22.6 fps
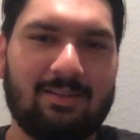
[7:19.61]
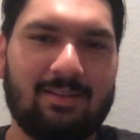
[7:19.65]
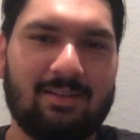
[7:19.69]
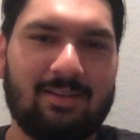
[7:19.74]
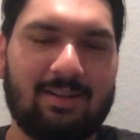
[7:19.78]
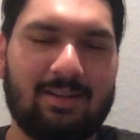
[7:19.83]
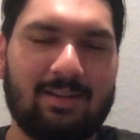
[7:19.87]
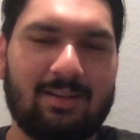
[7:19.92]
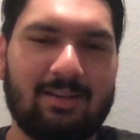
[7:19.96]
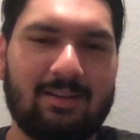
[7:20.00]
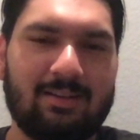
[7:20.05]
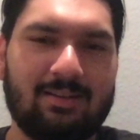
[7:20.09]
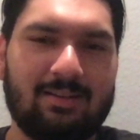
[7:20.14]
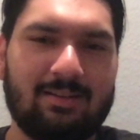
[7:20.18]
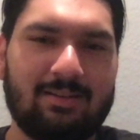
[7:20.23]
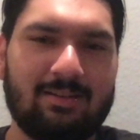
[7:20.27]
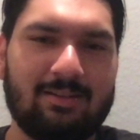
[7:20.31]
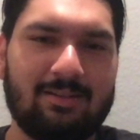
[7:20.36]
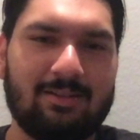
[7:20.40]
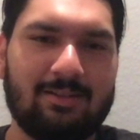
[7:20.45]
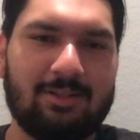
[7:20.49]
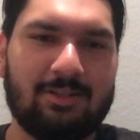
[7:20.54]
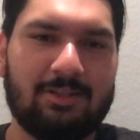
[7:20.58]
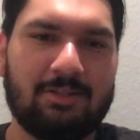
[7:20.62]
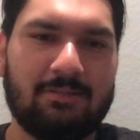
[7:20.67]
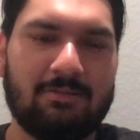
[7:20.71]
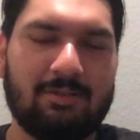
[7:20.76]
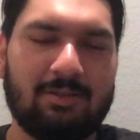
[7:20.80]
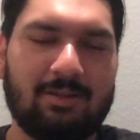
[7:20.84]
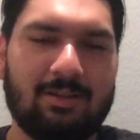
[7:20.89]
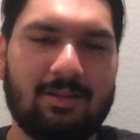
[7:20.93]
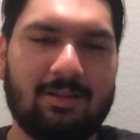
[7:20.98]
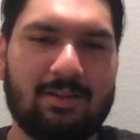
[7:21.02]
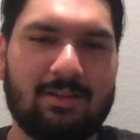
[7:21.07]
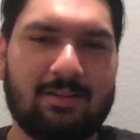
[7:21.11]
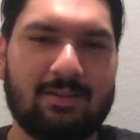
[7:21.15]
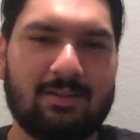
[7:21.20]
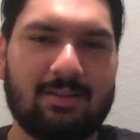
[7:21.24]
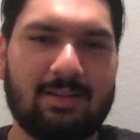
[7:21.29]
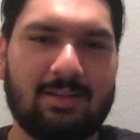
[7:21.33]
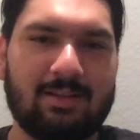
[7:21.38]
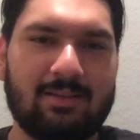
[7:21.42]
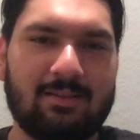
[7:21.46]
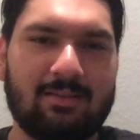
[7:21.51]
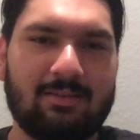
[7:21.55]
And she realized
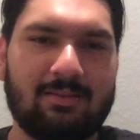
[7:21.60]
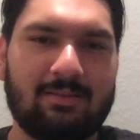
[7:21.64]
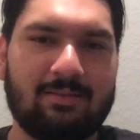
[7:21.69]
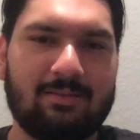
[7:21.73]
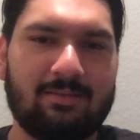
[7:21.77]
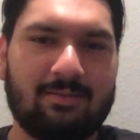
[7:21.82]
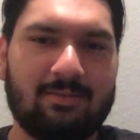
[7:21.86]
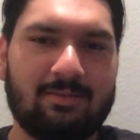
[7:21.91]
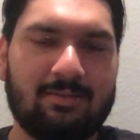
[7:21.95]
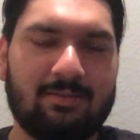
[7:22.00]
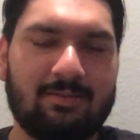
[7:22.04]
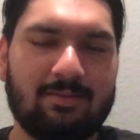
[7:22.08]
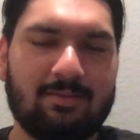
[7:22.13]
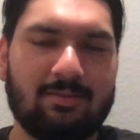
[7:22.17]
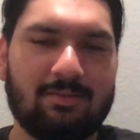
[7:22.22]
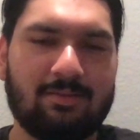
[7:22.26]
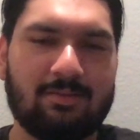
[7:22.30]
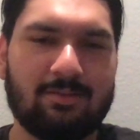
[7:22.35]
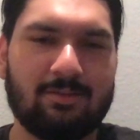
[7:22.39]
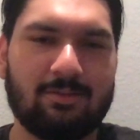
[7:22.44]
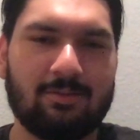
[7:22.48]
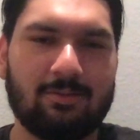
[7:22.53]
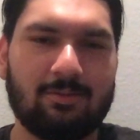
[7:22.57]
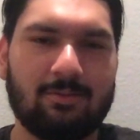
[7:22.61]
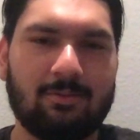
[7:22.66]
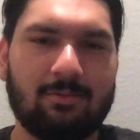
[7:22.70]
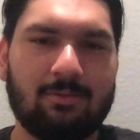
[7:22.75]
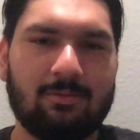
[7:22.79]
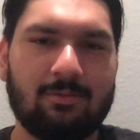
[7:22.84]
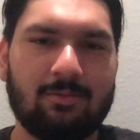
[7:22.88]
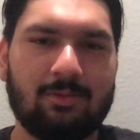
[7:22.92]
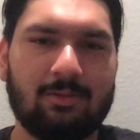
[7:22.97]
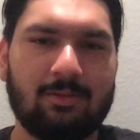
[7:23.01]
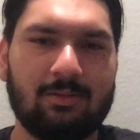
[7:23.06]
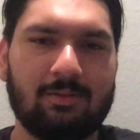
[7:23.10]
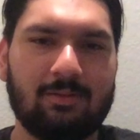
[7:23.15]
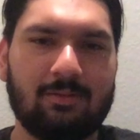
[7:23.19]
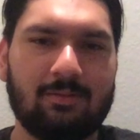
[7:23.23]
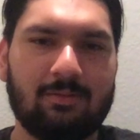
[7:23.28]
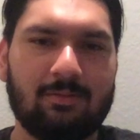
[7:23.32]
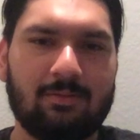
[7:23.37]
that school